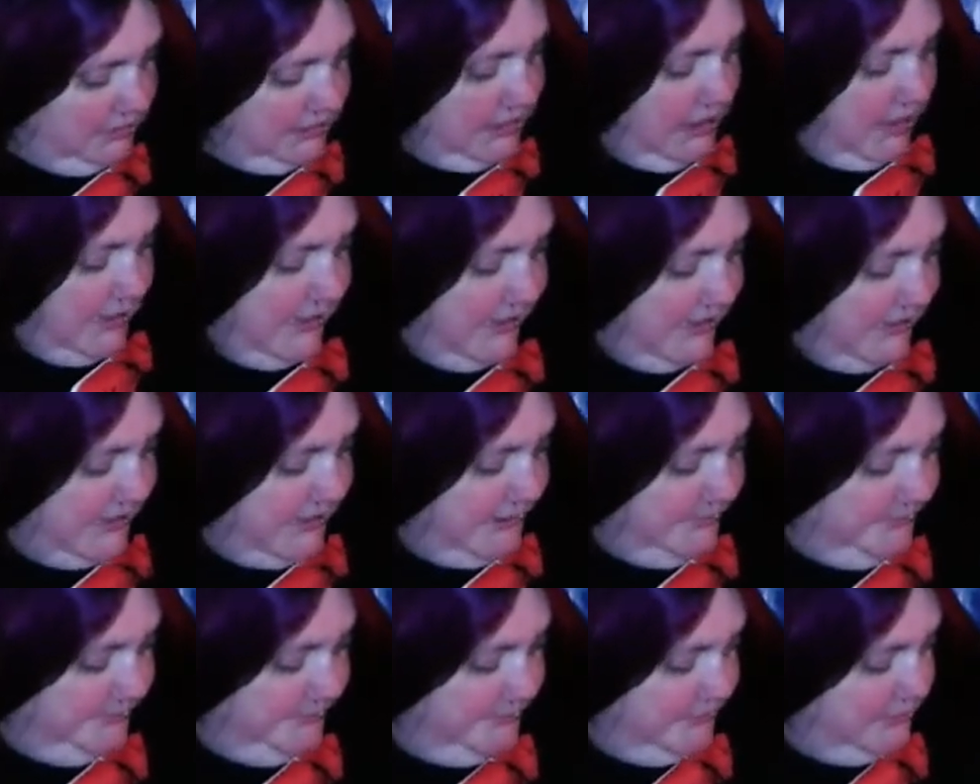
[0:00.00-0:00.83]
Come get
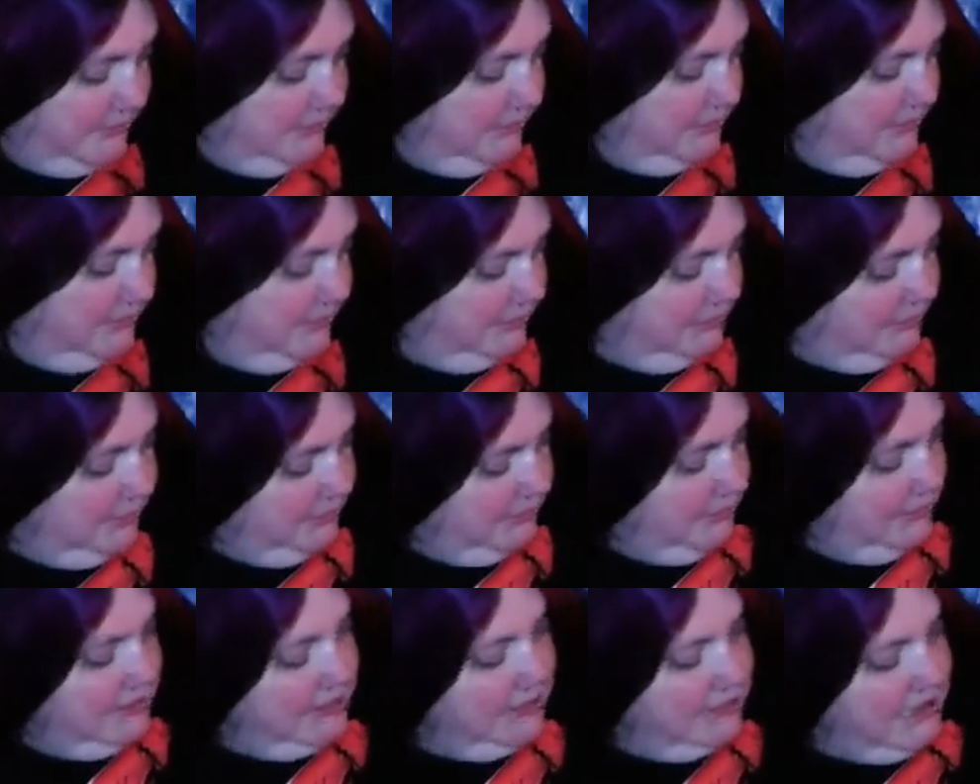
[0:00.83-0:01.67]
him.
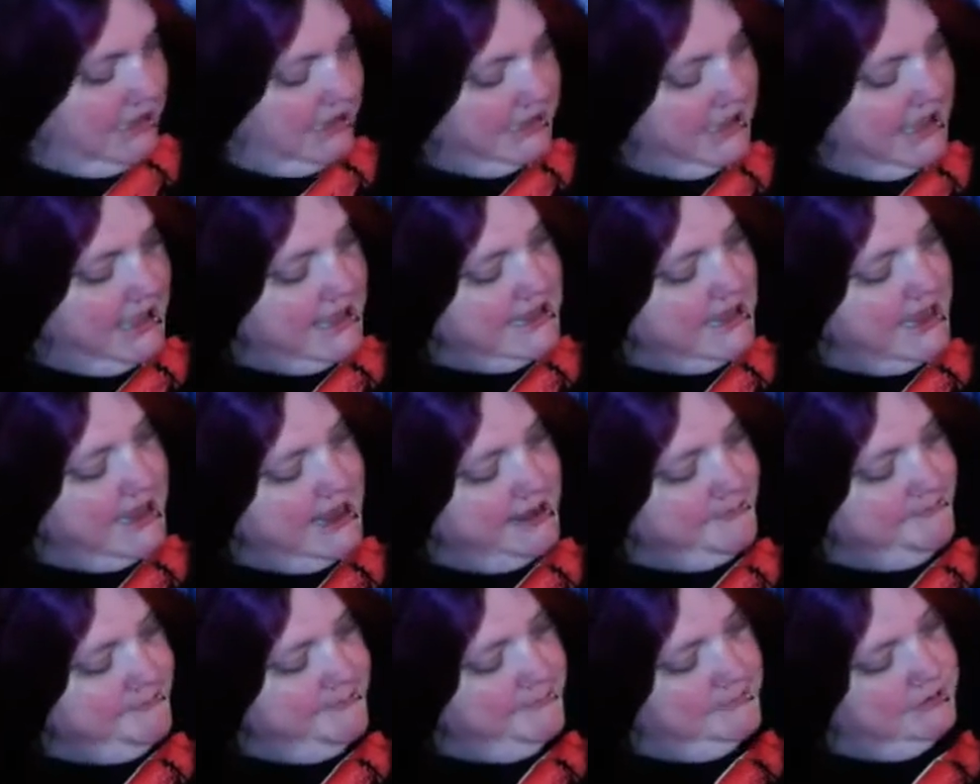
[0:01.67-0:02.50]
Come get
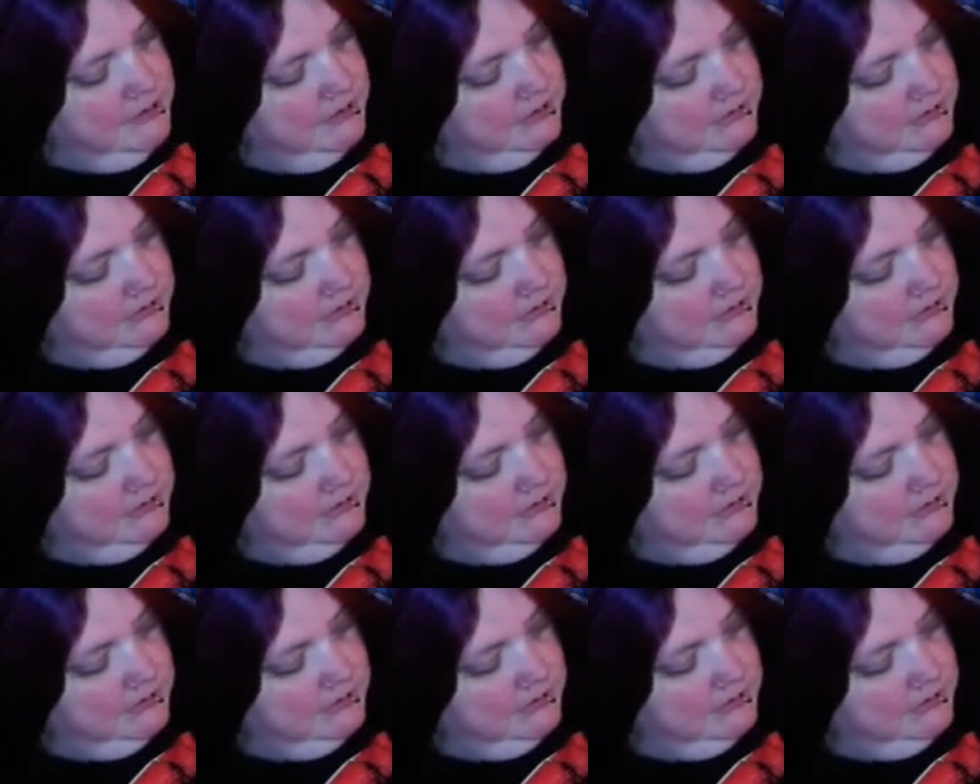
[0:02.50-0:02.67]
him.